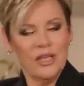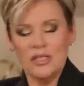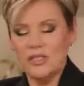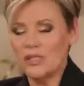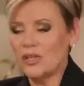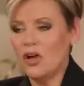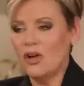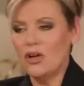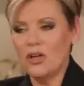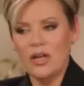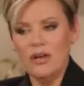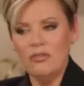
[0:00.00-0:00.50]
It's
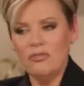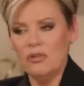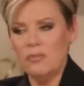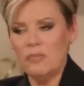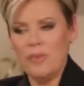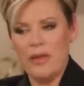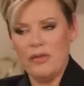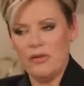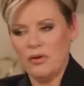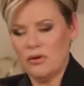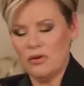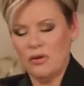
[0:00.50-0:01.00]
not governed
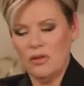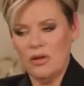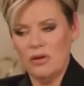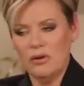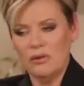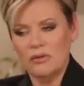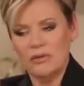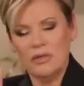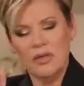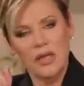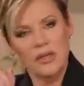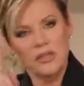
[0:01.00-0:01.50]
by the
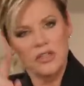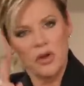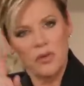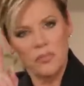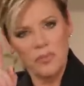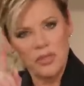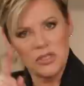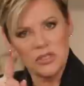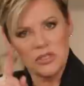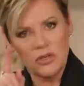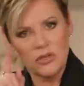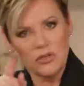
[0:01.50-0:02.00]
clock. Now, don't
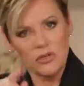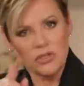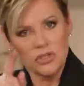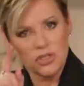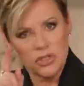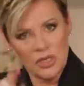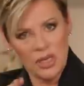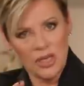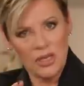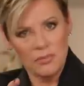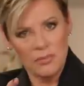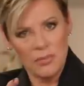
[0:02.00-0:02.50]

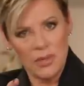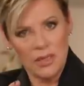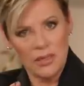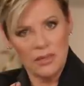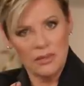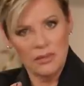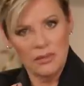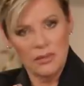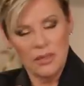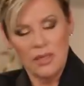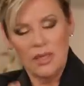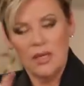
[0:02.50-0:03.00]
misunderstand me.
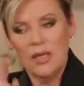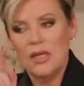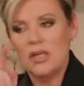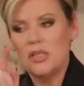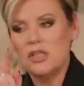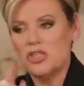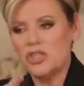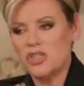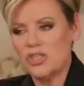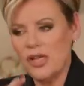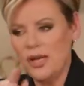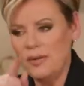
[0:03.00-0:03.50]

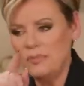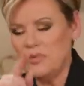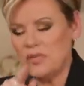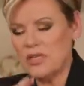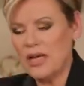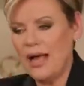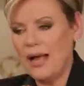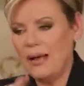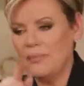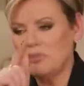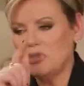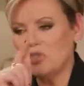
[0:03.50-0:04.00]

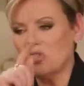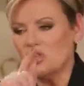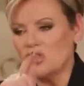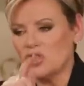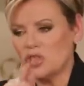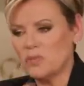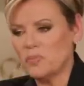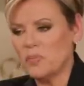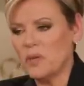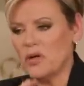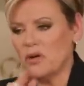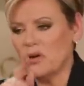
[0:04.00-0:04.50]
Sometimes the
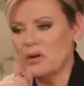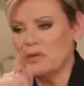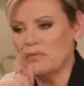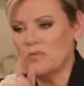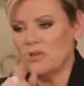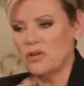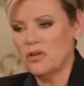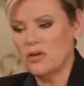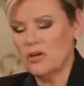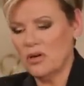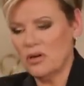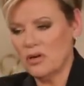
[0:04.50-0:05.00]
Spirit
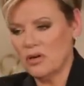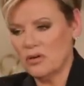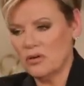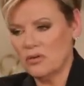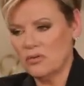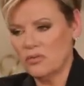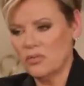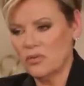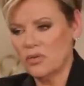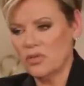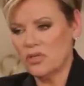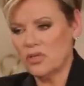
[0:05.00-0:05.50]
of God
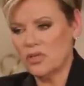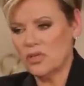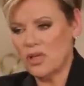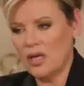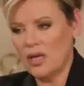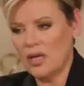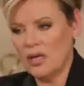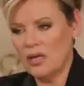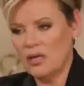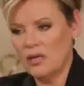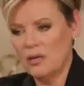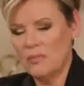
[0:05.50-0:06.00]
will
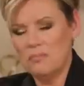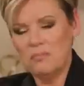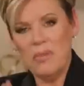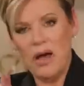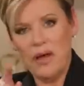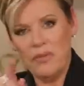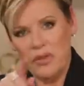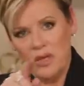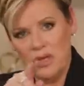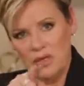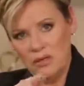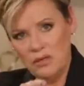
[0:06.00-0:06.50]
say,
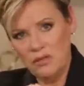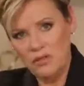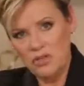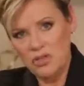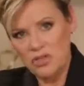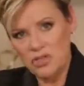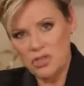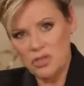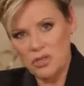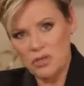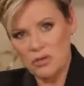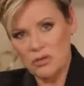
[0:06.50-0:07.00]
by the end of
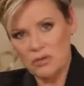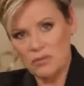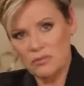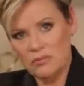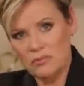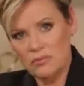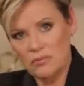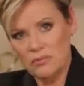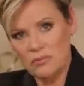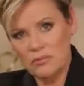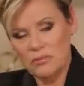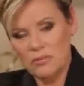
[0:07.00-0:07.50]
this year,
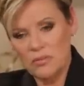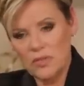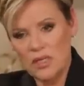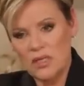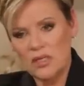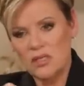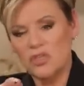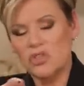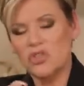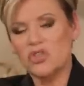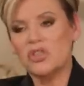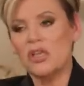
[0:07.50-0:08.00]

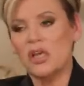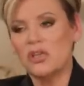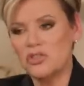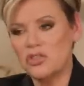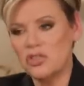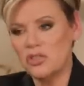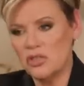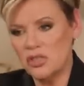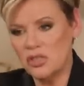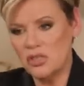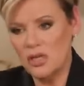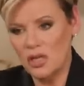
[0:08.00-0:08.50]
such
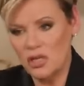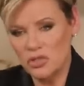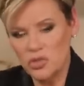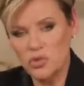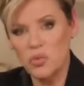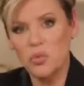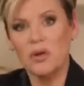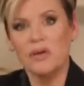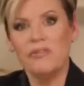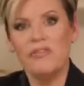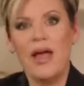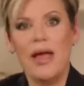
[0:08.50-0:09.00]
and such
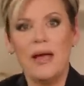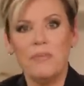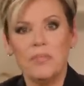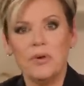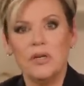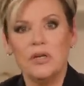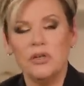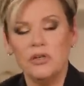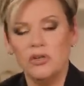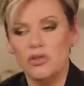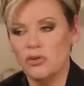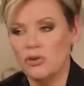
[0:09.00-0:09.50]
will have
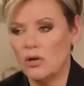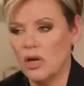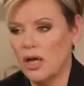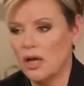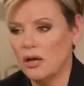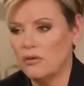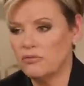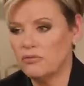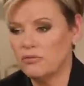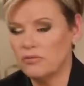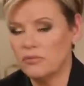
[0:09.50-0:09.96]
happened in your life.